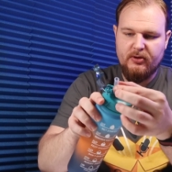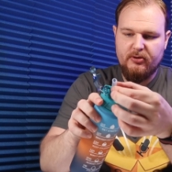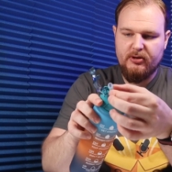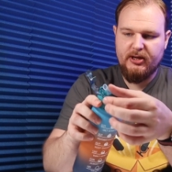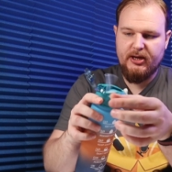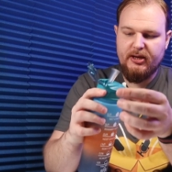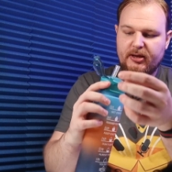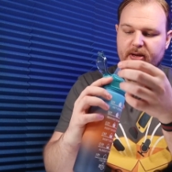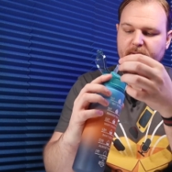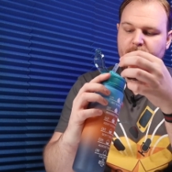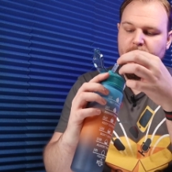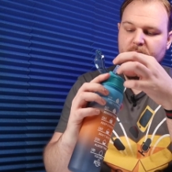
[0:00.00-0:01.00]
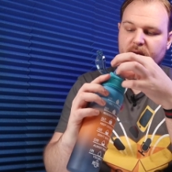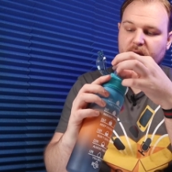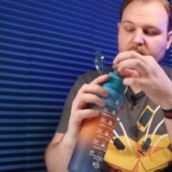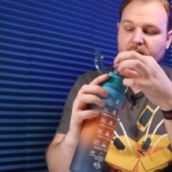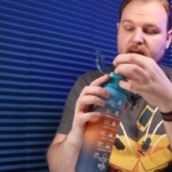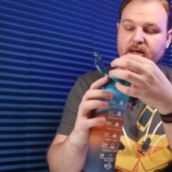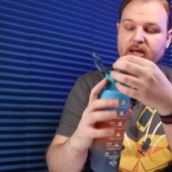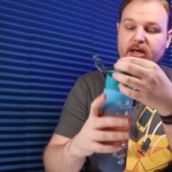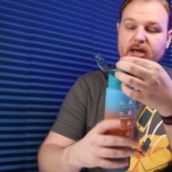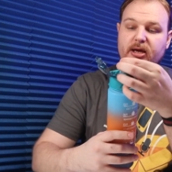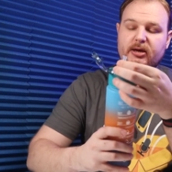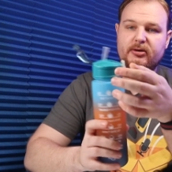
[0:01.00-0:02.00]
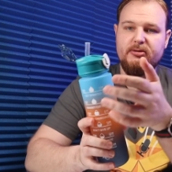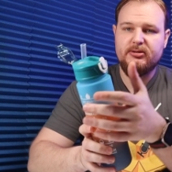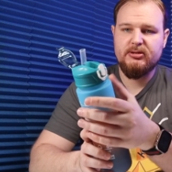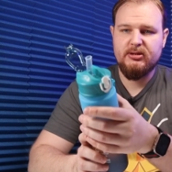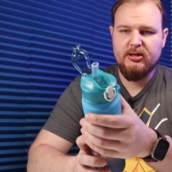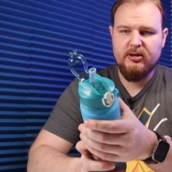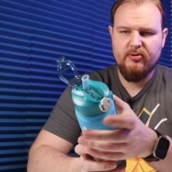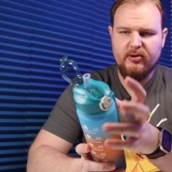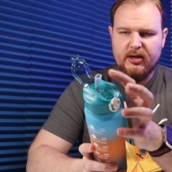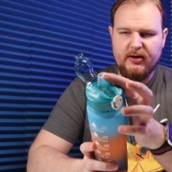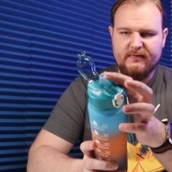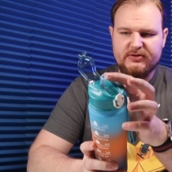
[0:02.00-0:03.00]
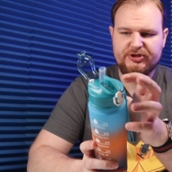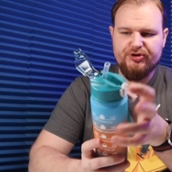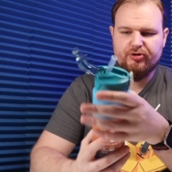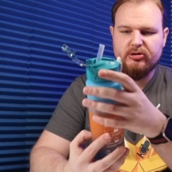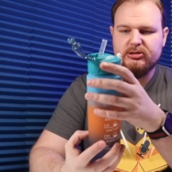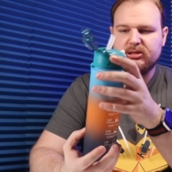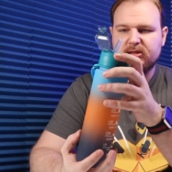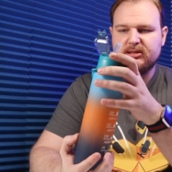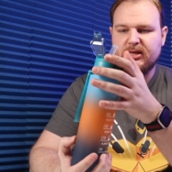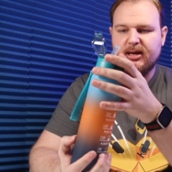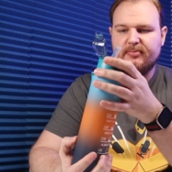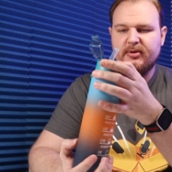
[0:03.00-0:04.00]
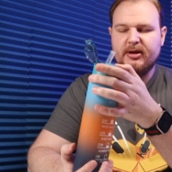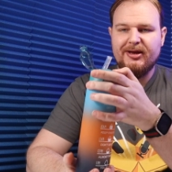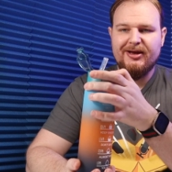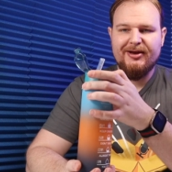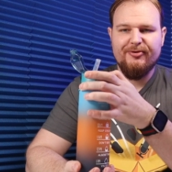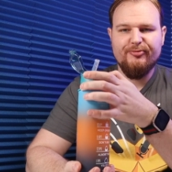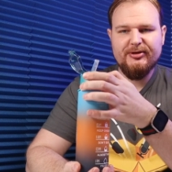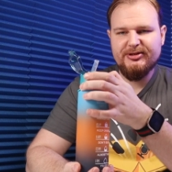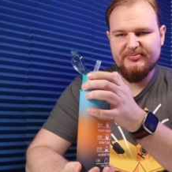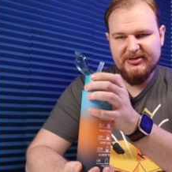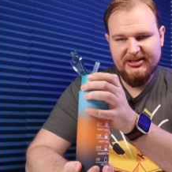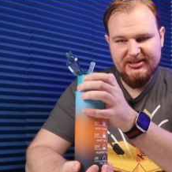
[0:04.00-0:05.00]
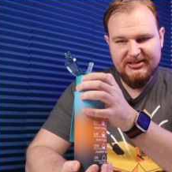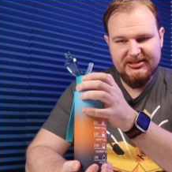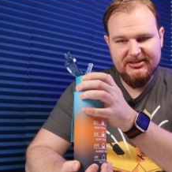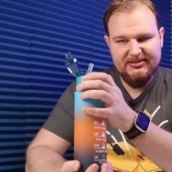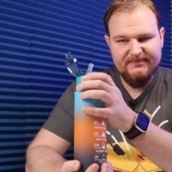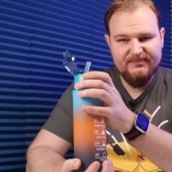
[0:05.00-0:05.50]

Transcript: Okay, and here we have straw system, which means,